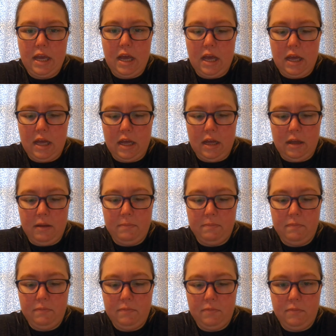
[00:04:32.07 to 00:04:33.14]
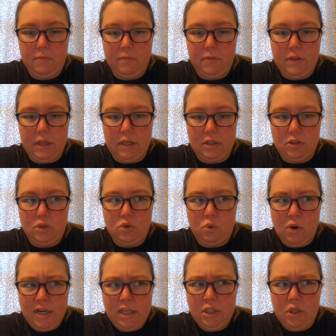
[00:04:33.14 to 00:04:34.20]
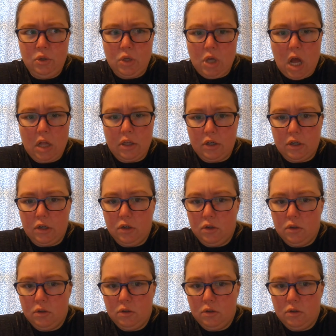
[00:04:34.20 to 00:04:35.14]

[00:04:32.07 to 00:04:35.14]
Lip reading: $22